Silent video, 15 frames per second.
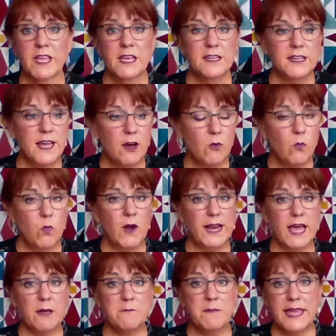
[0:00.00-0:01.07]
Now, when
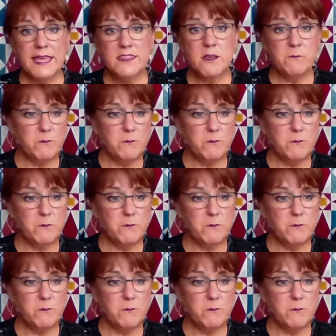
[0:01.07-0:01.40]
I made the